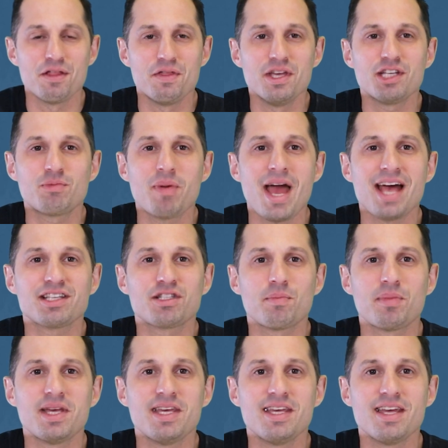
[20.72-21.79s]
This Pass the
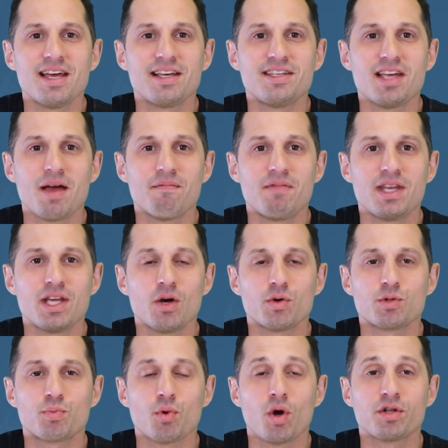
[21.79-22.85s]
P E Exam video
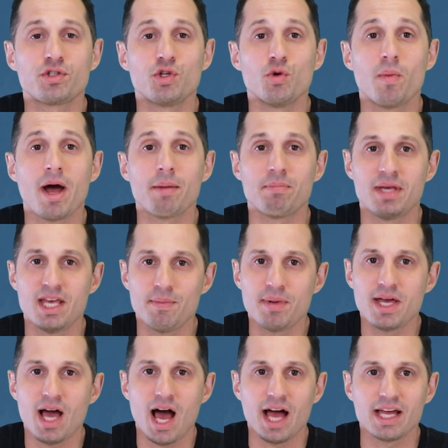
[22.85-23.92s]
is brought to you by P
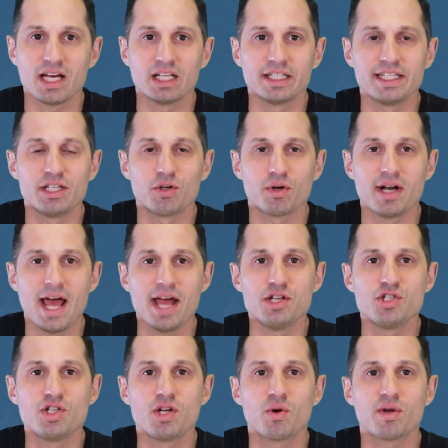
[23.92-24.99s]
P I, a leader in
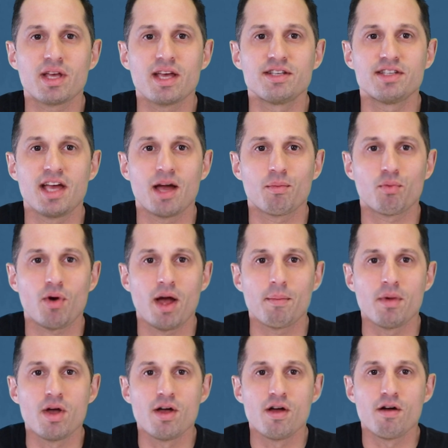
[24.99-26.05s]
engineering exam prep
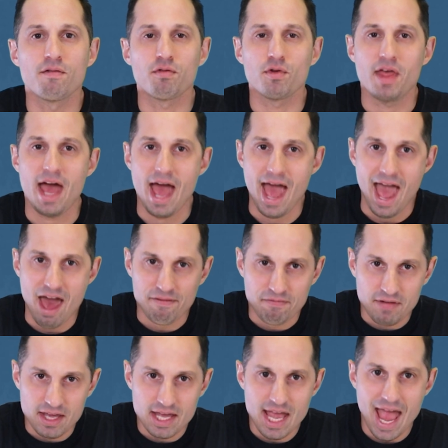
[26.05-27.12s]
for the F
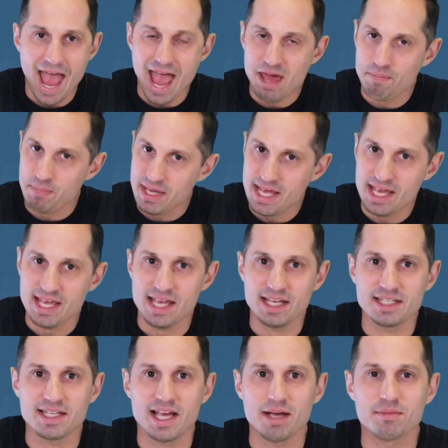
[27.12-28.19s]
E and P E
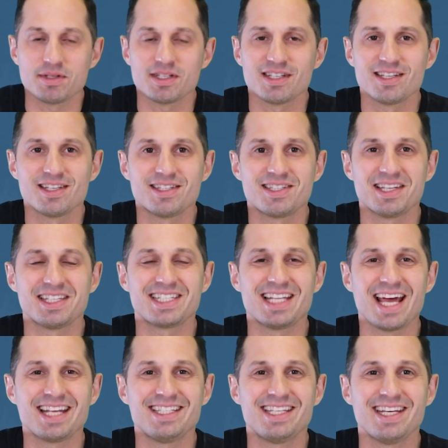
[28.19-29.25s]
exams since
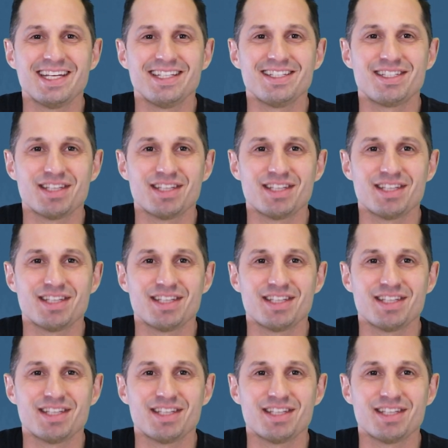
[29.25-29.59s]
nineteen